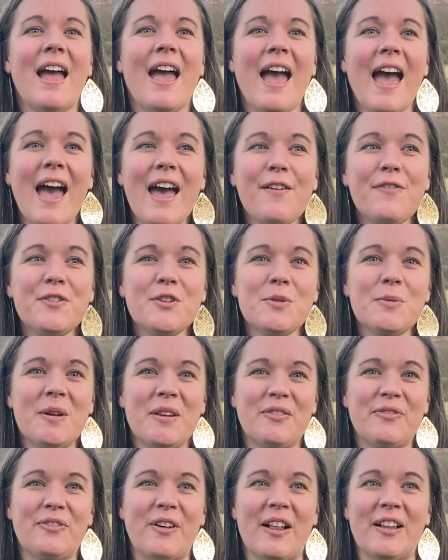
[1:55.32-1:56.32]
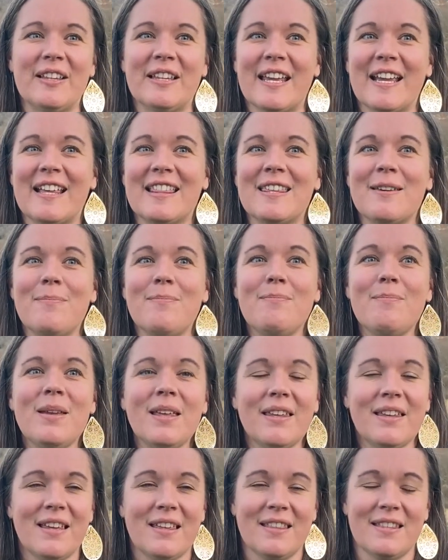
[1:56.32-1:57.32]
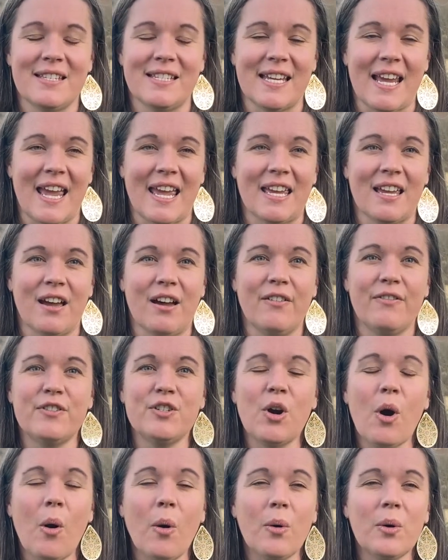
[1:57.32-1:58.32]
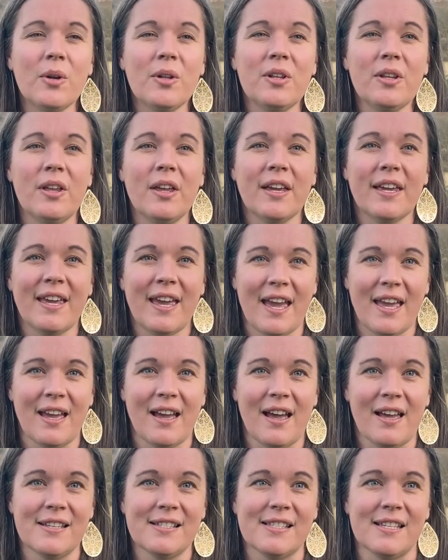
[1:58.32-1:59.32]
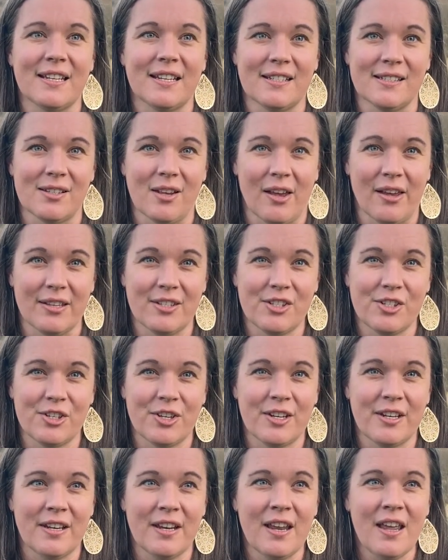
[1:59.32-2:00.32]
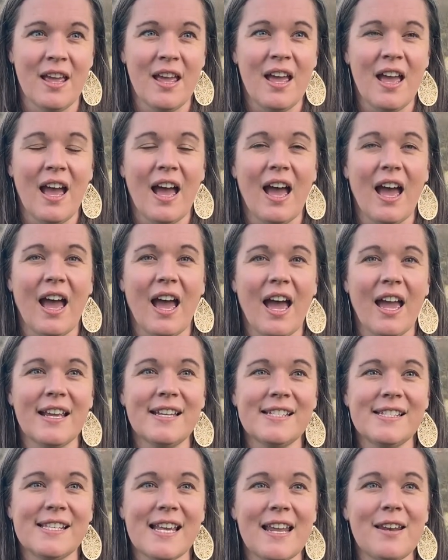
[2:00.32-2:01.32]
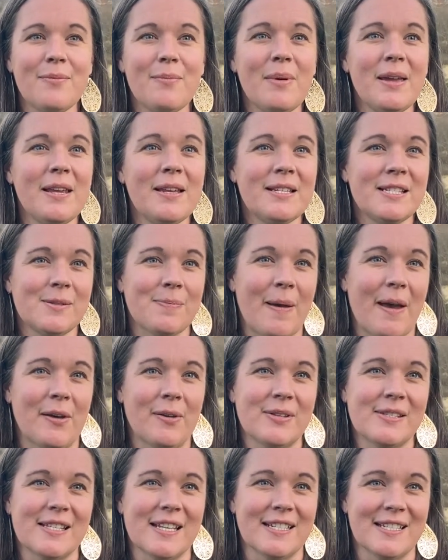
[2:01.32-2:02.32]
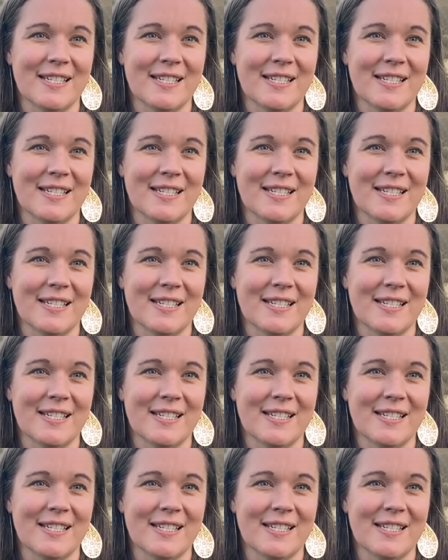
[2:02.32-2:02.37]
After what felt like the millionth day of total chaos and exhaustion, I sent my spouse a